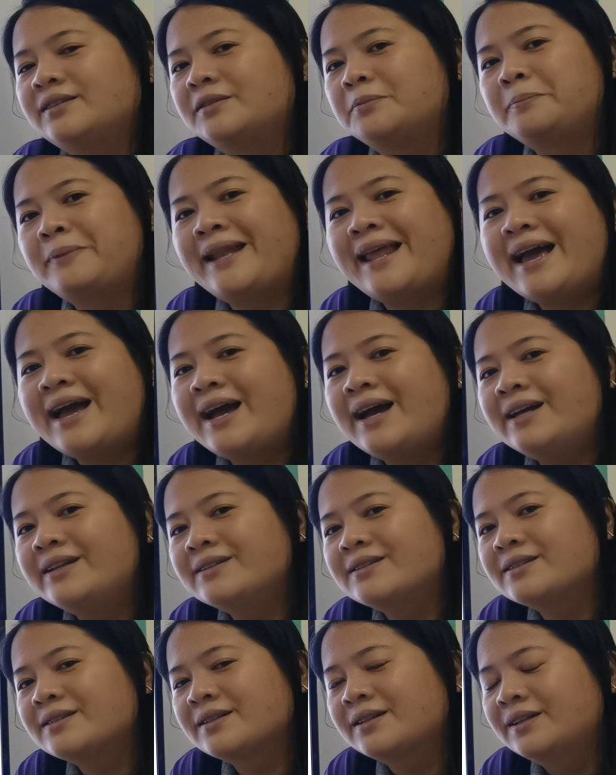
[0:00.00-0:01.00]
the
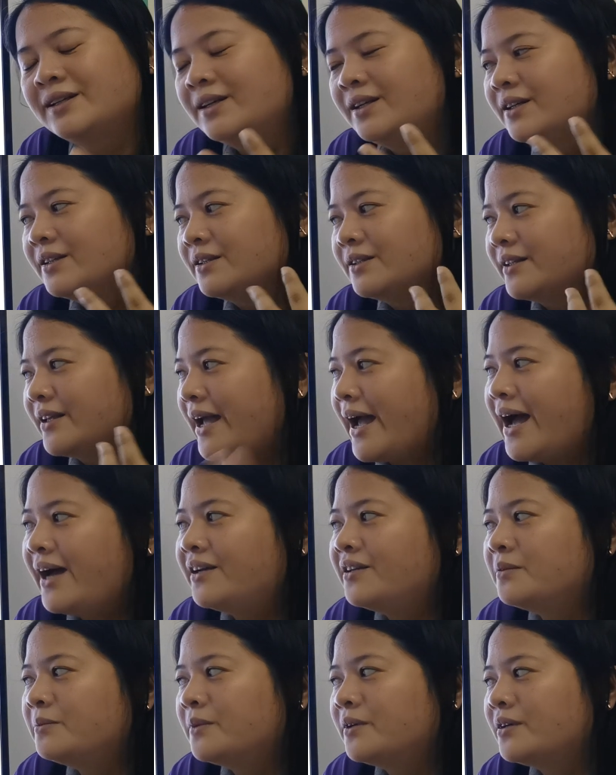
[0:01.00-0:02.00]
plants, the
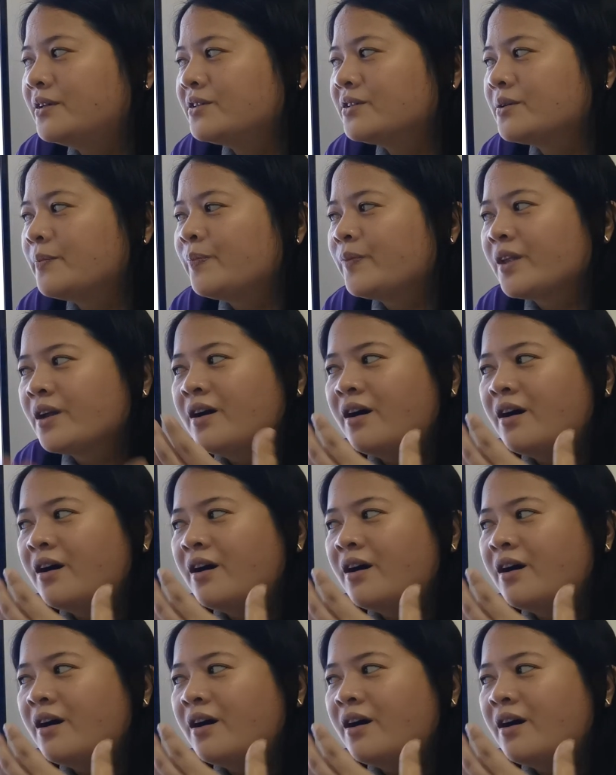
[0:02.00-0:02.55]
animals.